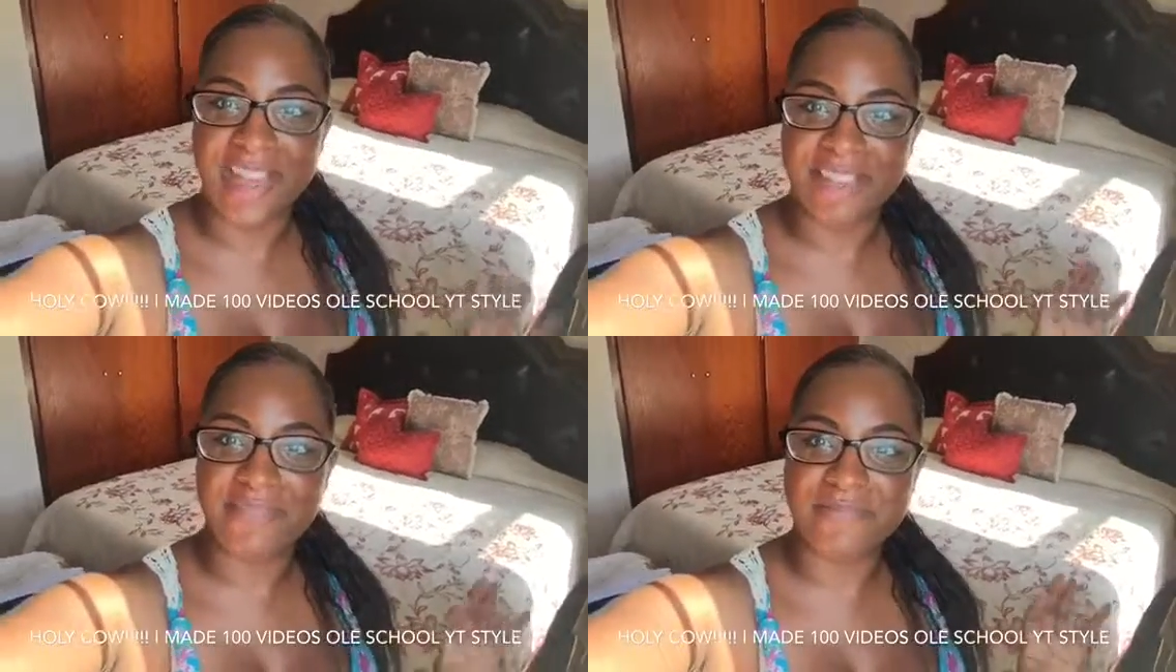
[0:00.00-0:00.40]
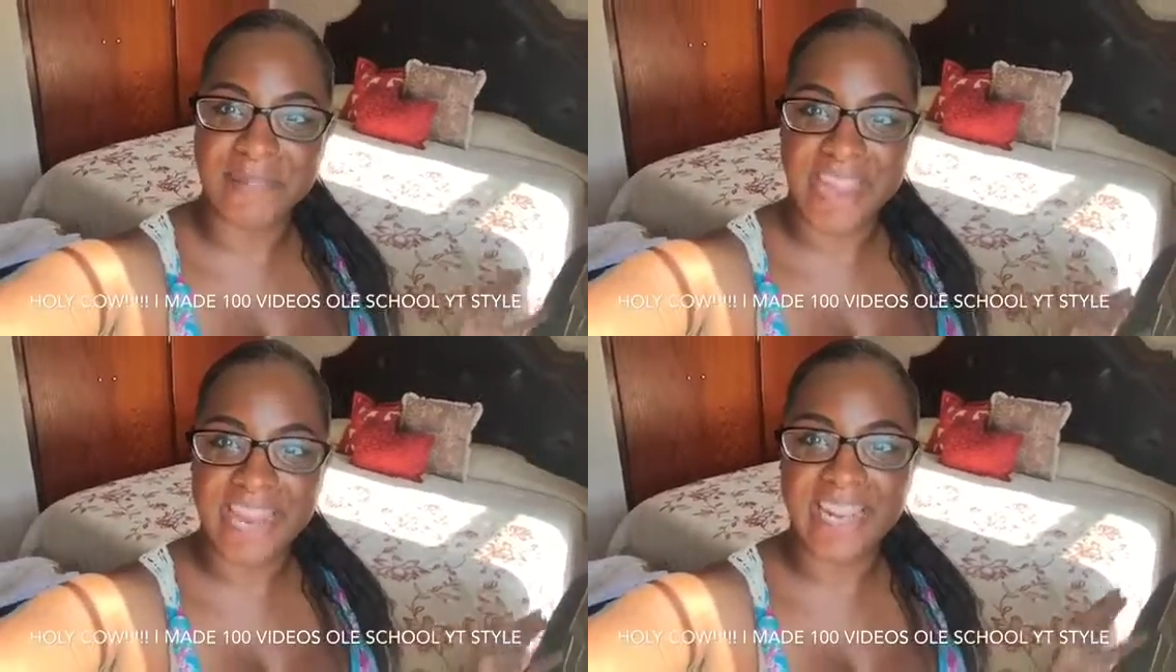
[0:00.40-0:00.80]
I've
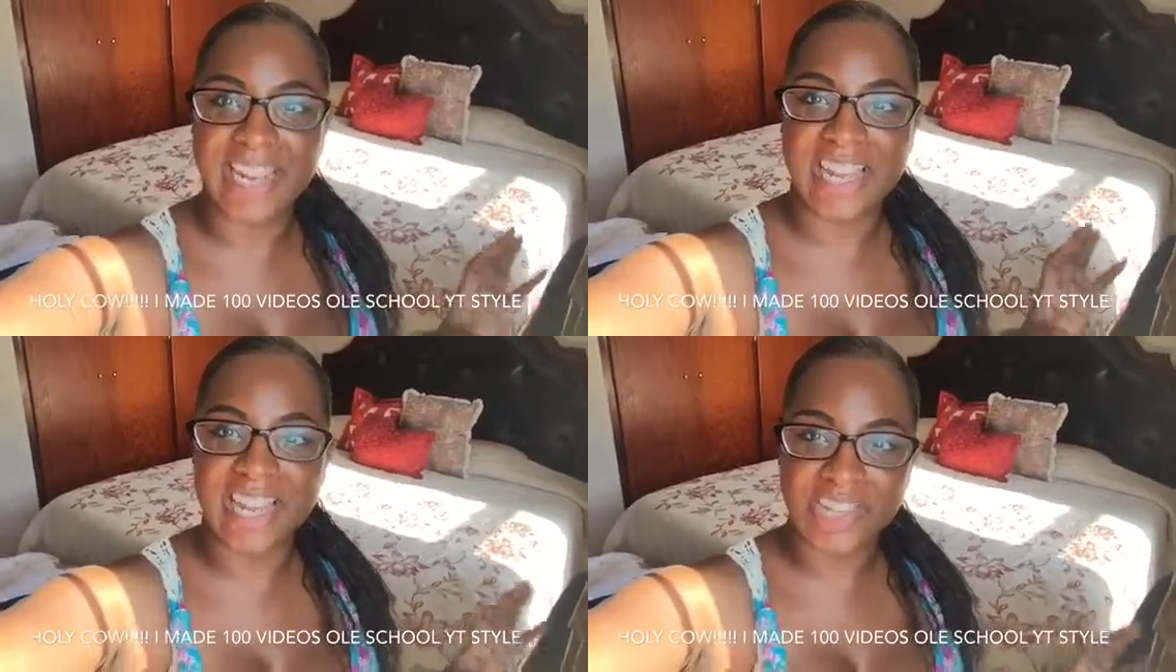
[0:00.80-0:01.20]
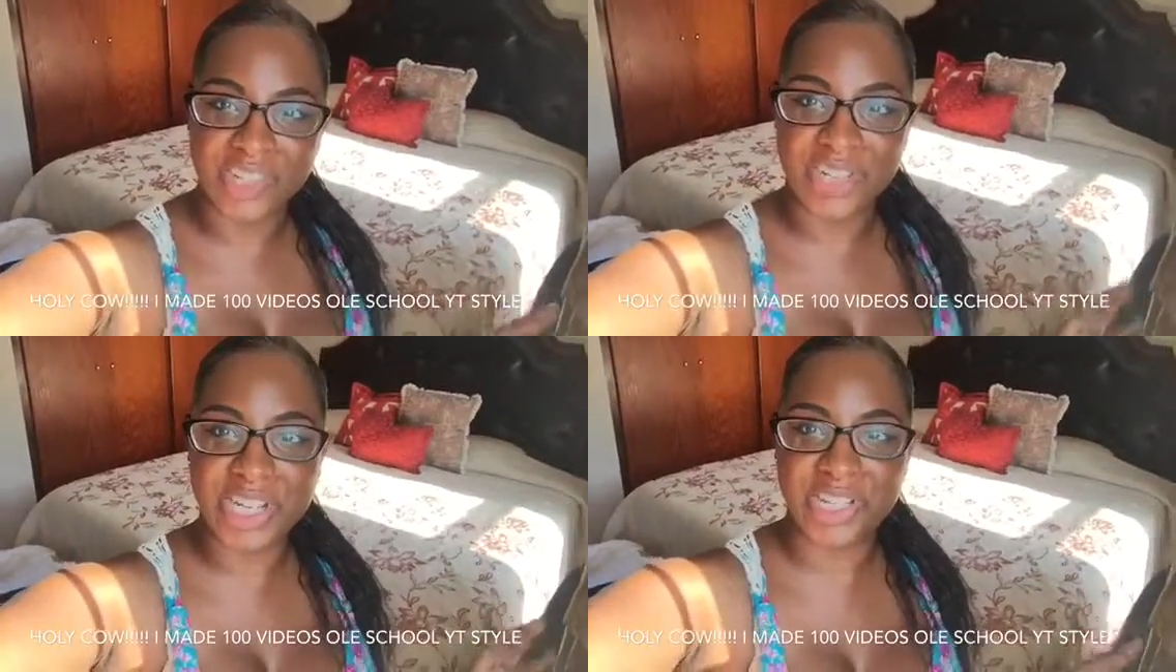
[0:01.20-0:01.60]
made
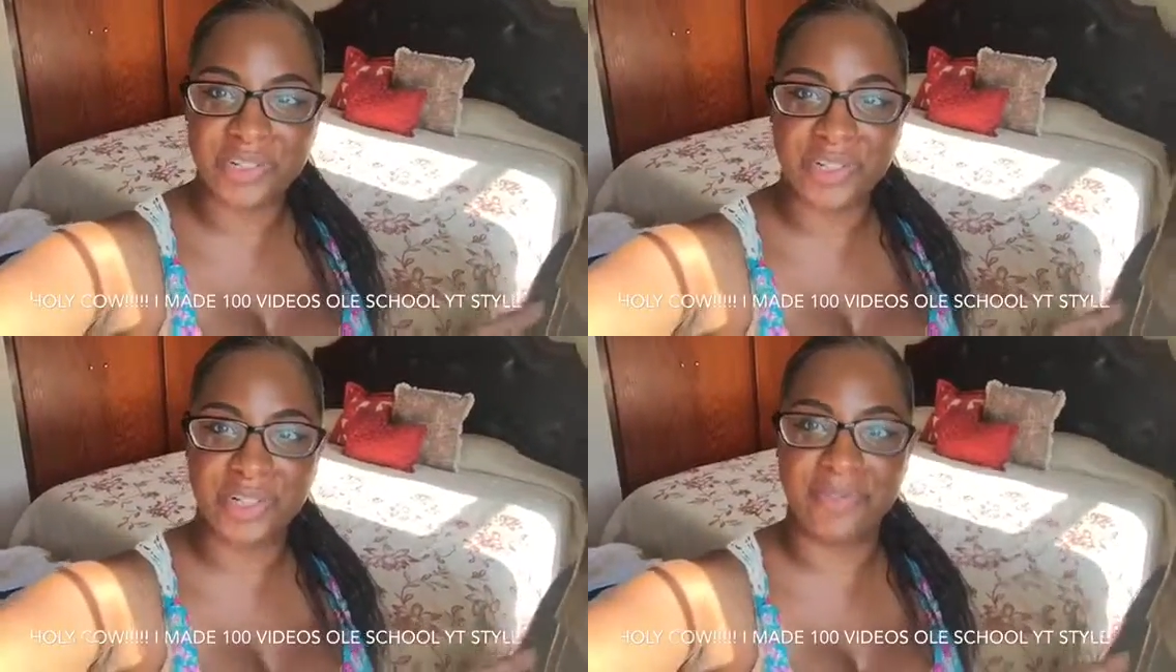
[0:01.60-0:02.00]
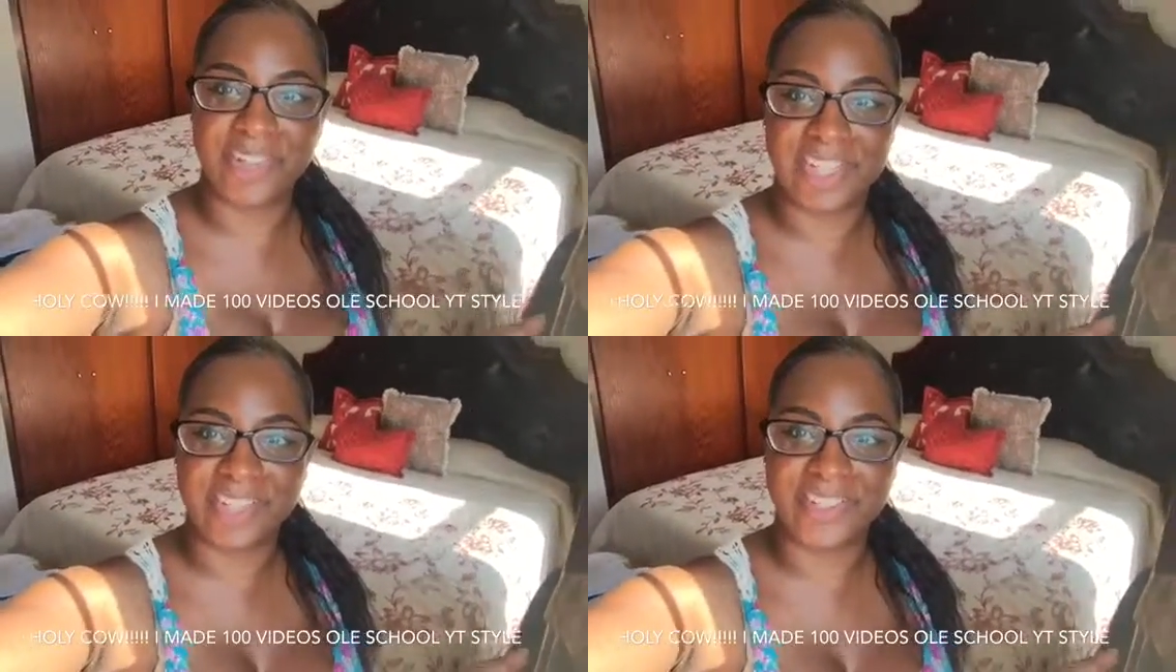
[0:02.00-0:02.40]
100 YouTube
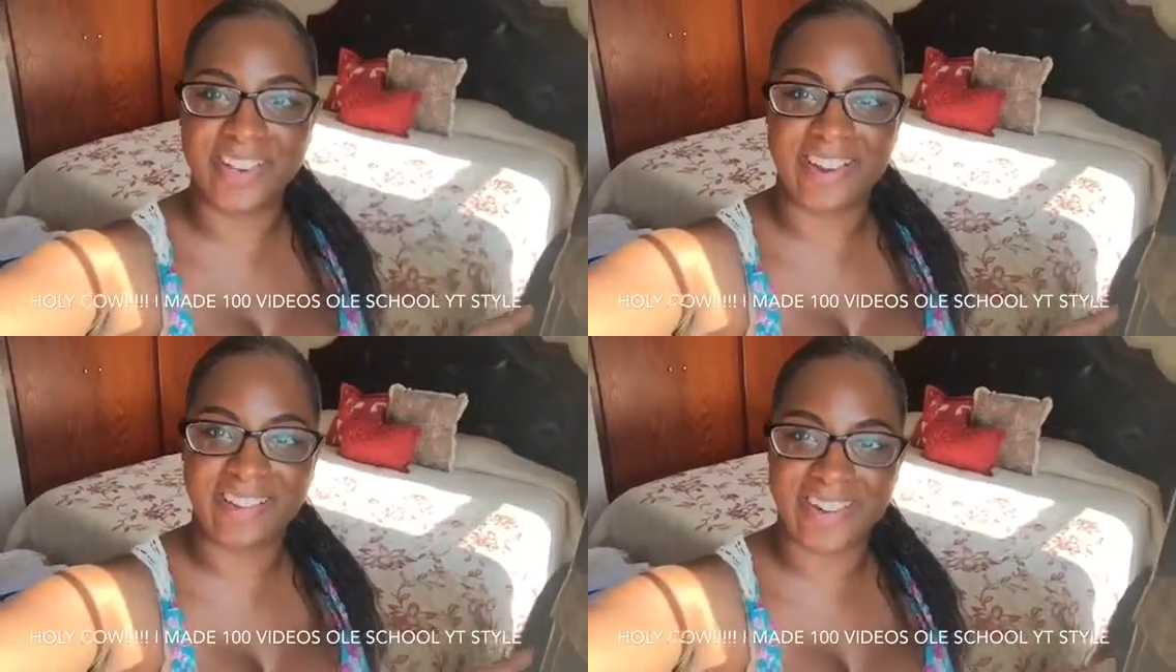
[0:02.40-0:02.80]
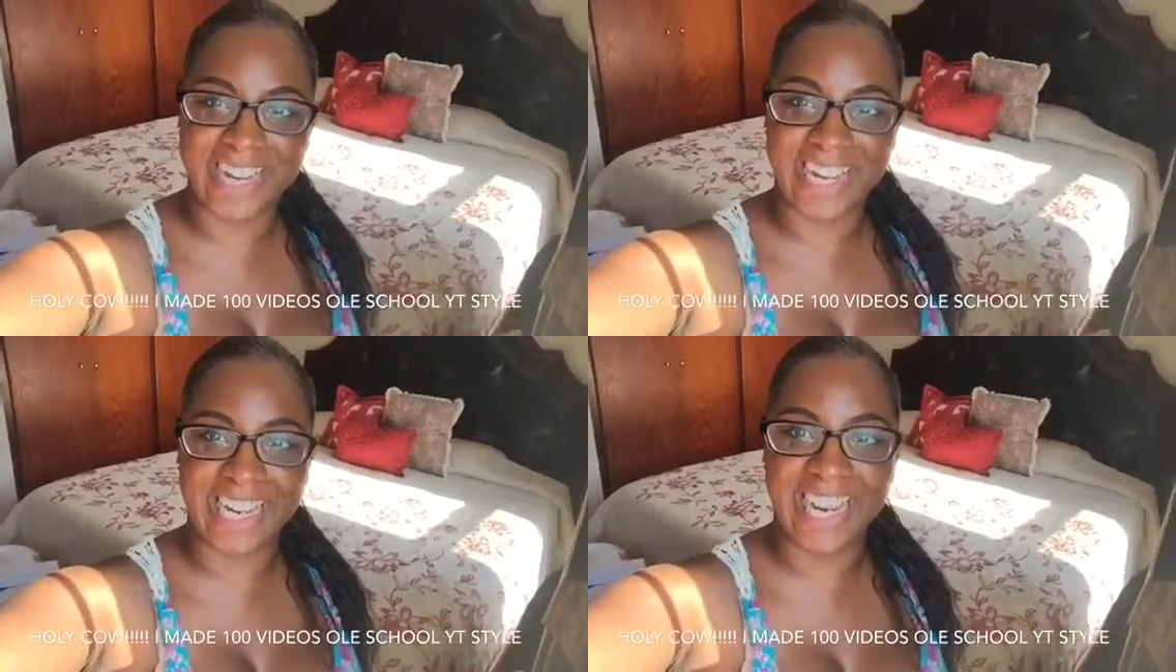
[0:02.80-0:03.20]
videos
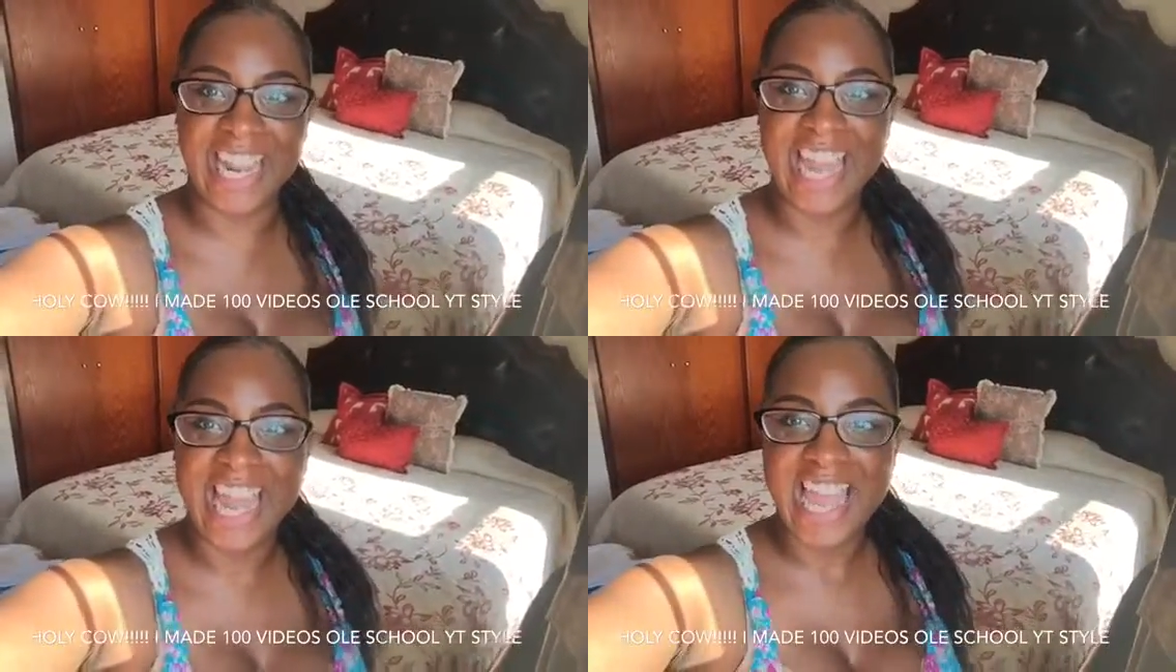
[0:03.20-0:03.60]
already.